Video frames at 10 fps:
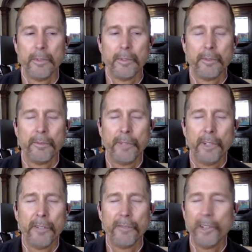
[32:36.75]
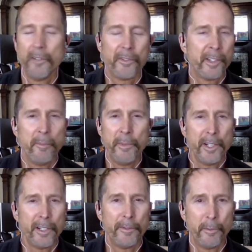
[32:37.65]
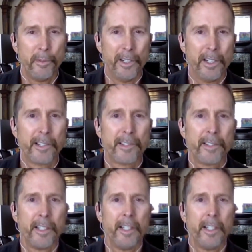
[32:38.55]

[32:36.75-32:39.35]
wrote some beautiful books,